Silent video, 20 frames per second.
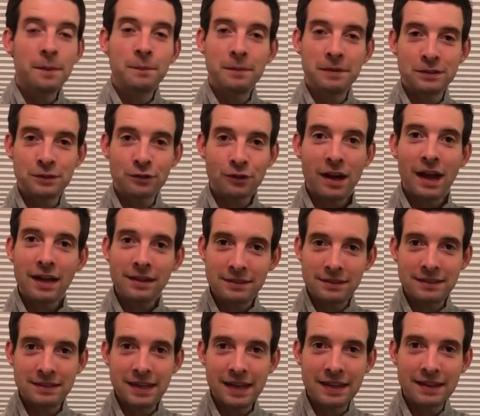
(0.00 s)
Mr.
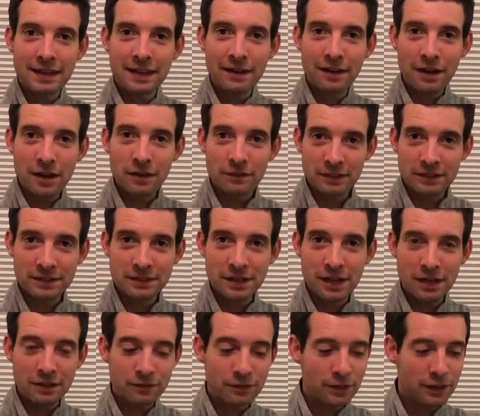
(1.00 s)
Acton, take that off. It's
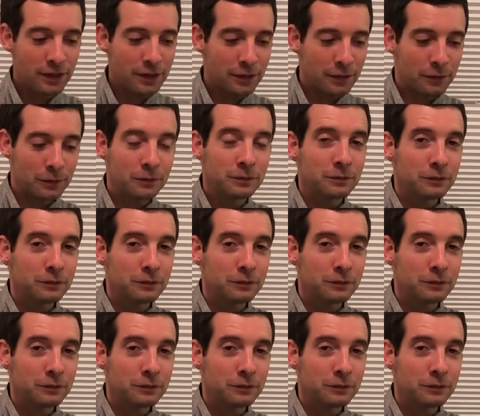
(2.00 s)
not for you.